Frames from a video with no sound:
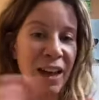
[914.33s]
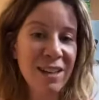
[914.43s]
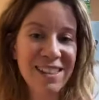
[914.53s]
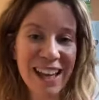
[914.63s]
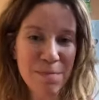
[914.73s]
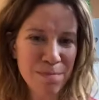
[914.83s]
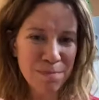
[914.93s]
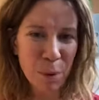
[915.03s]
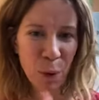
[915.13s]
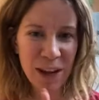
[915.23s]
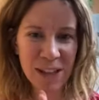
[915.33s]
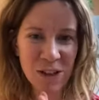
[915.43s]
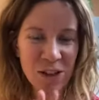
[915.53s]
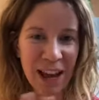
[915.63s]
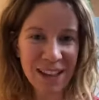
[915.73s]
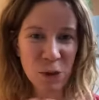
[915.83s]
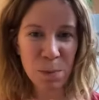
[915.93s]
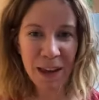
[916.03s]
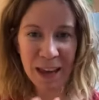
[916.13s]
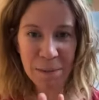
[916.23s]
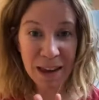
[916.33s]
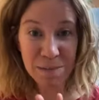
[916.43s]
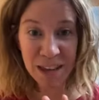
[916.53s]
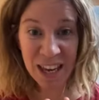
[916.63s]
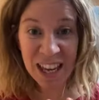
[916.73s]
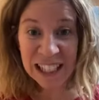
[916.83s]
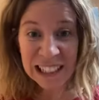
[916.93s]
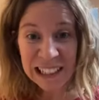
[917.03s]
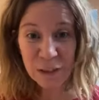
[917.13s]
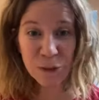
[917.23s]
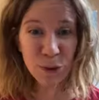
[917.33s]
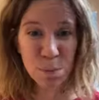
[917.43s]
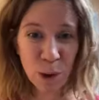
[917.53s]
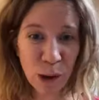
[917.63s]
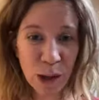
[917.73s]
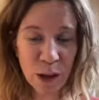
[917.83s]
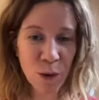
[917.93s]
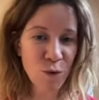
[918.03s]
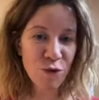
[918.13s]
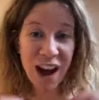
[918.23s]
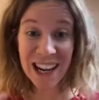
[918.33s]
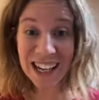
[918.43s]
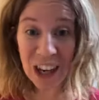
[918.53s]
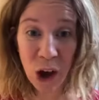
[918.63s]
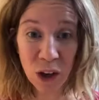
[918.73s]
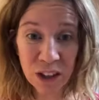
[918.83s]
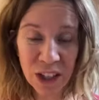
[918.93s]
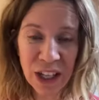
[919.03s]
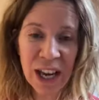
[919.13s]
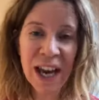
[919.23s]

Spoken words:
Instead, boys tend to play maybe football or run a lot.